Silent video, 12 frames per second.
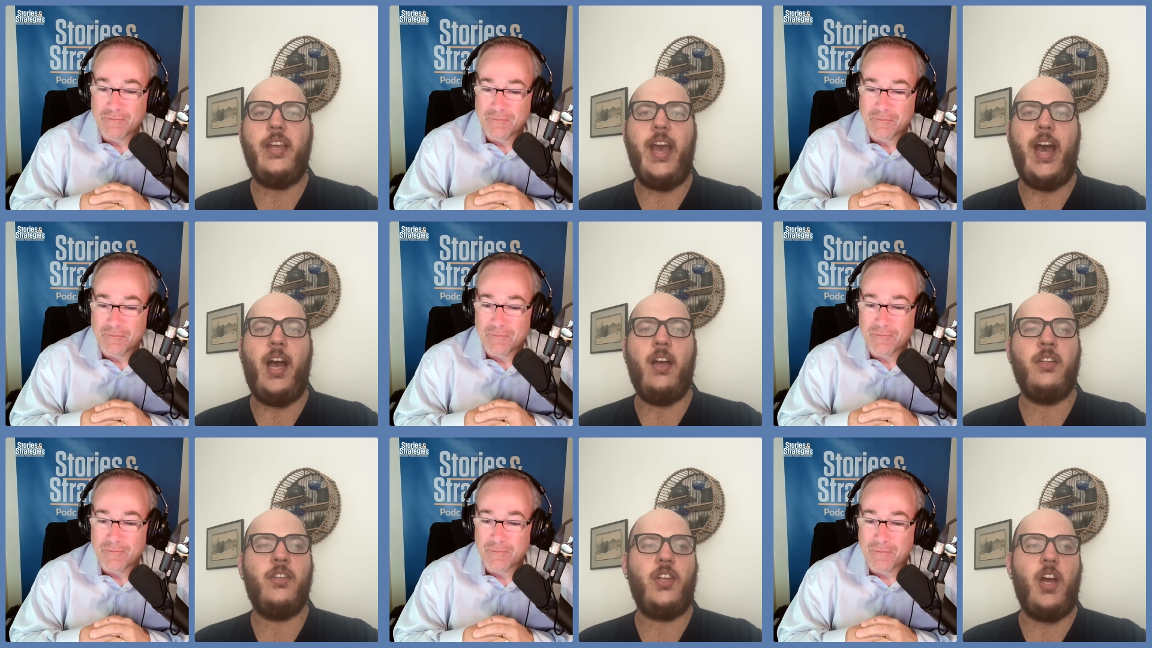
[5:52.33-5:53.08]

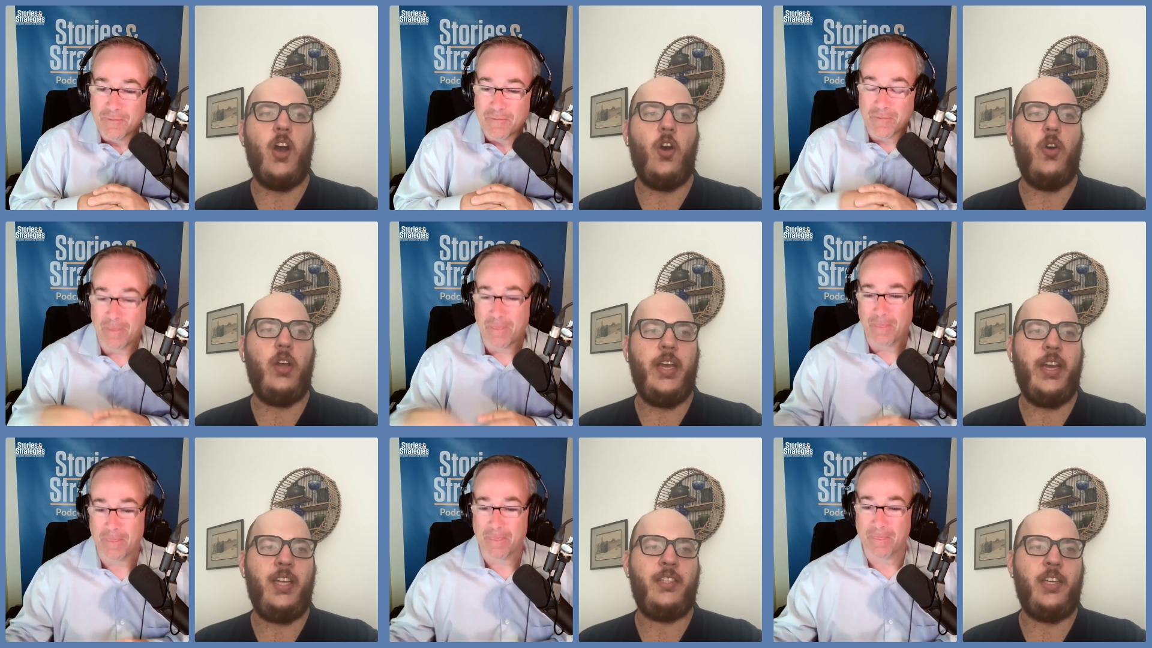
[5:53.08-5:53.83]
Speaker 1: Yeah, so
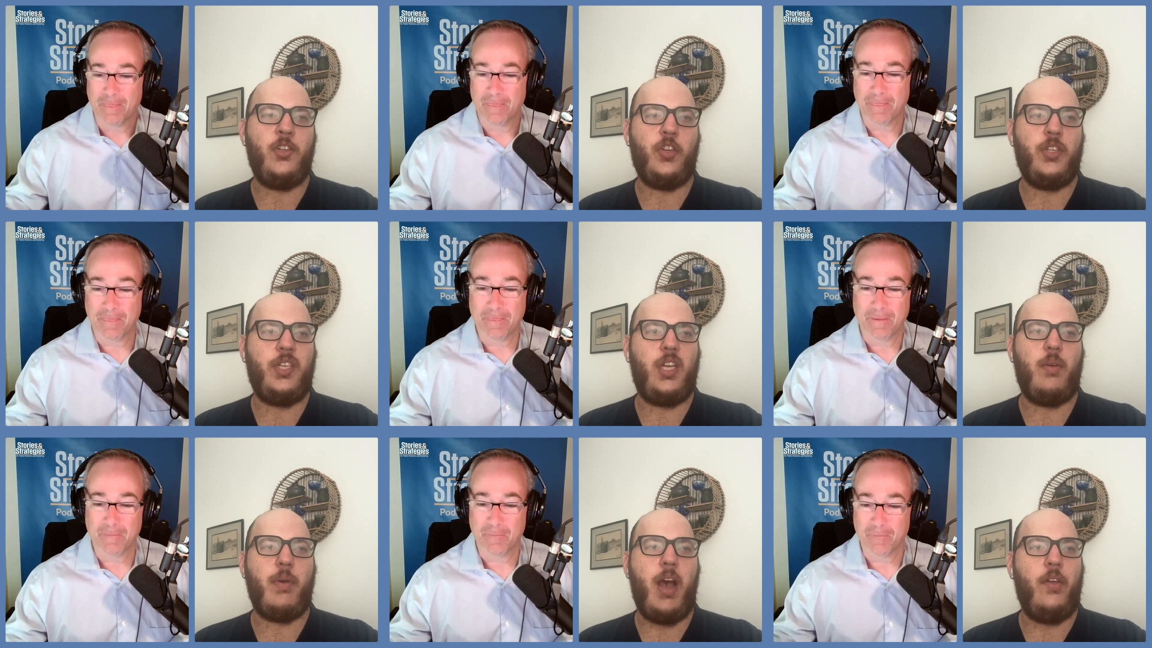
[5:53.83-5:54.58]
it is
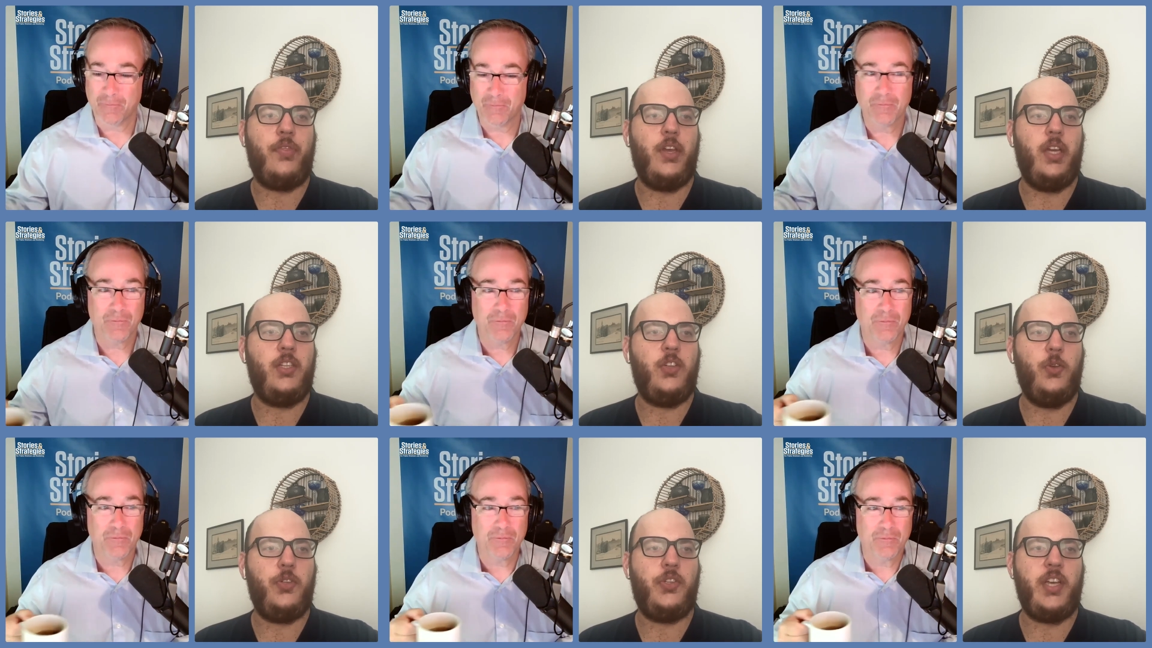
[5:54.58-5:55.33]
interesting about the
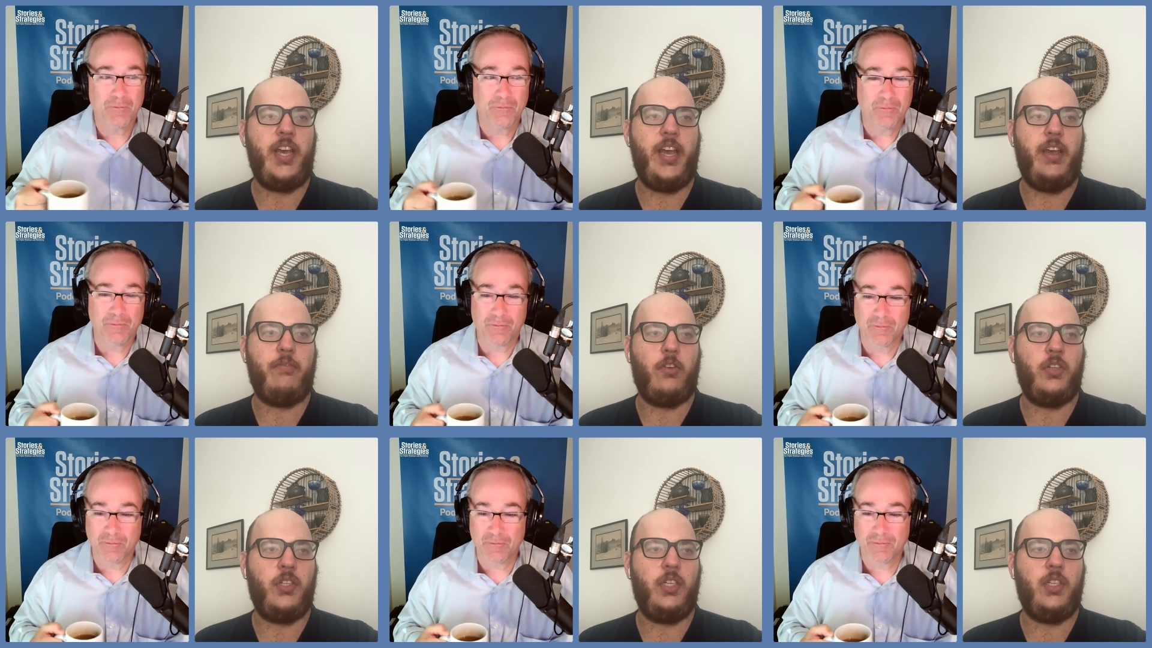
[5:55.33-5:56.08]
Tuesday
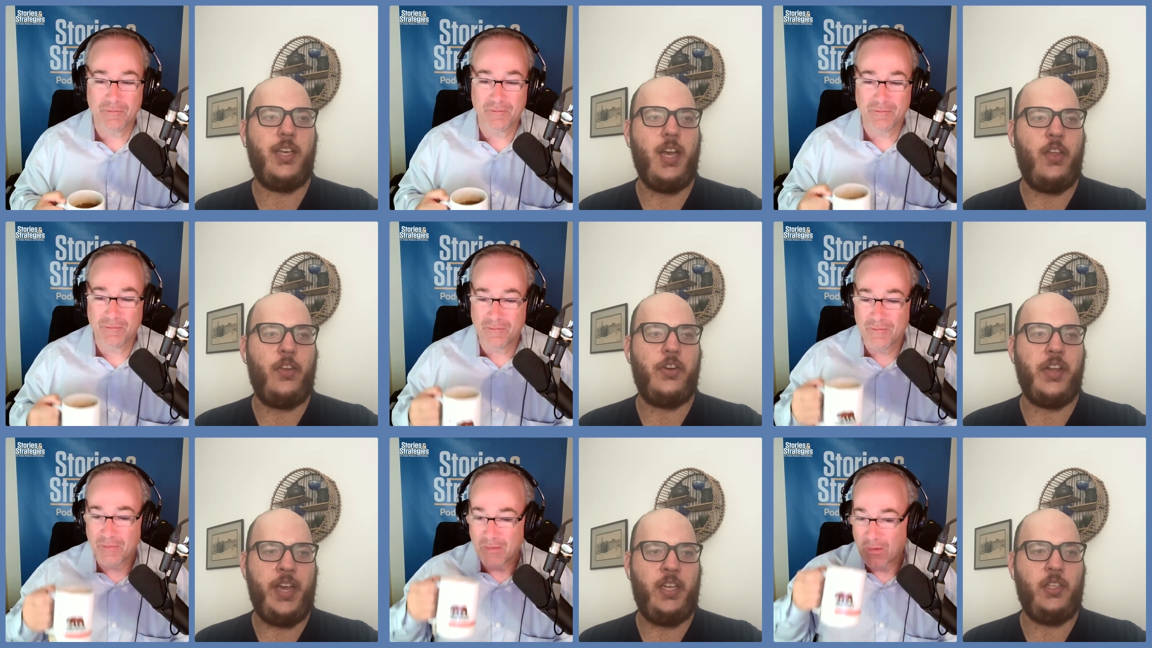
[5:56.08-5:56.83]
versus the
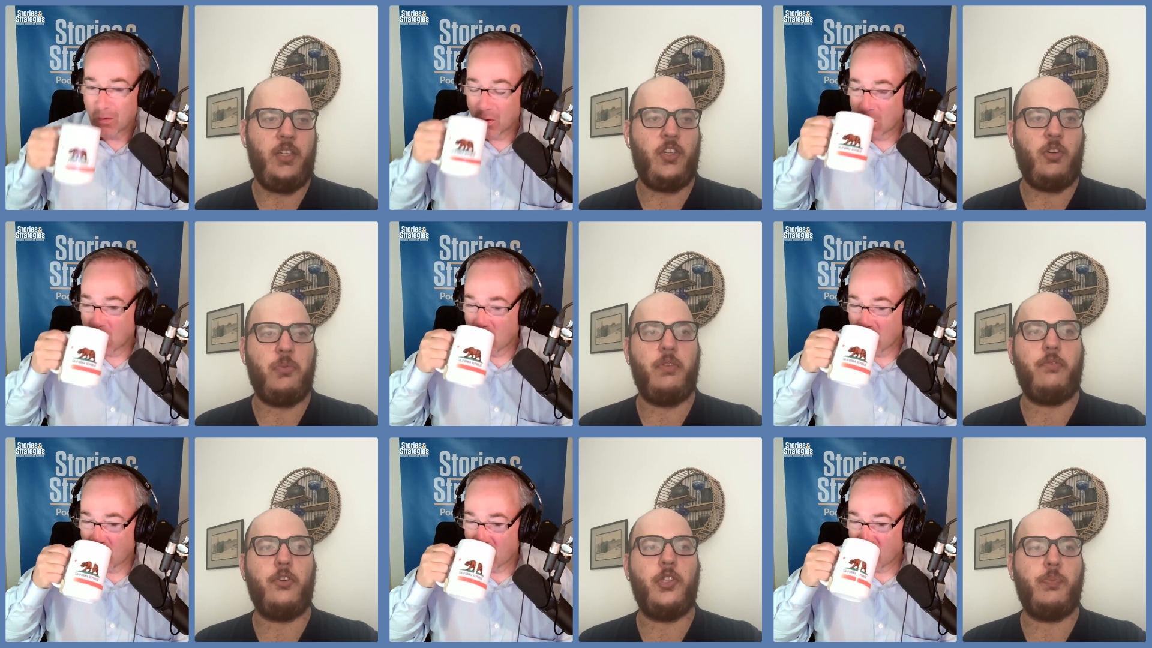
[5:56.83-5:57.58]
other days in terms
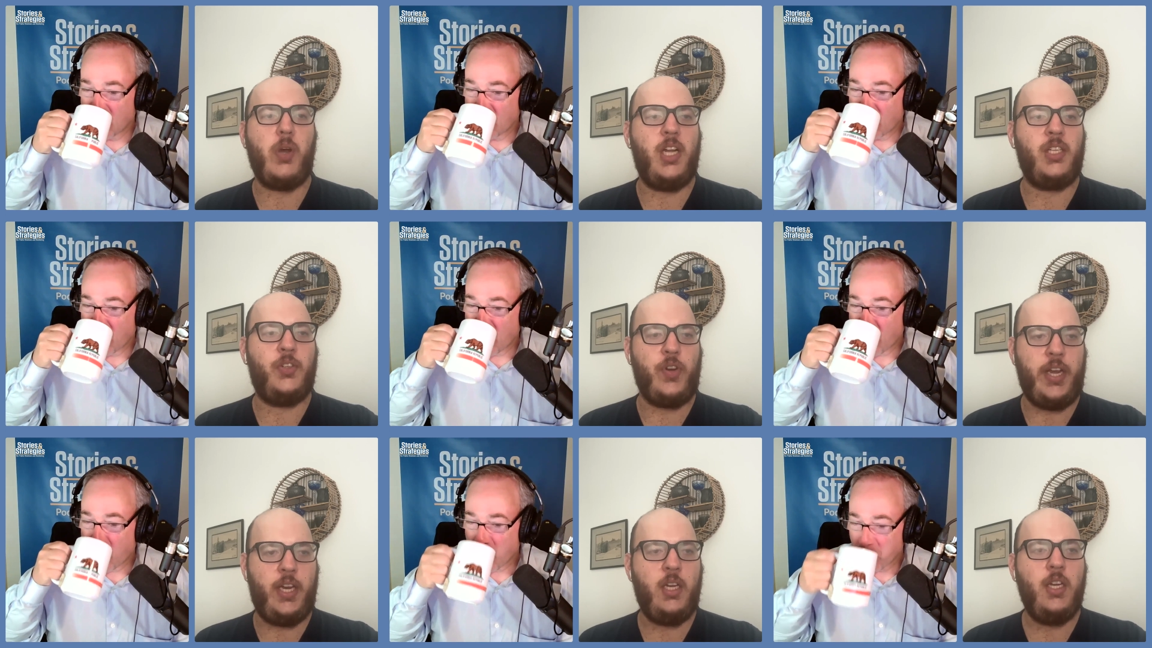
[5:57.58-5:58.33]
of response
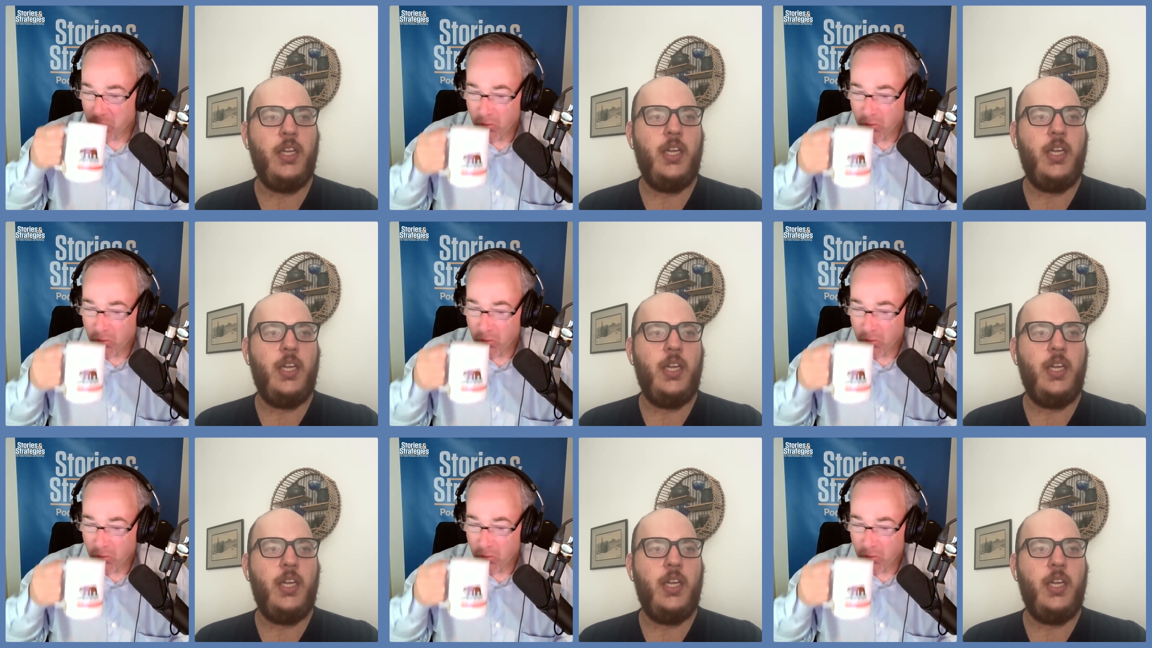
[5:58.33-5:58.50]
rate.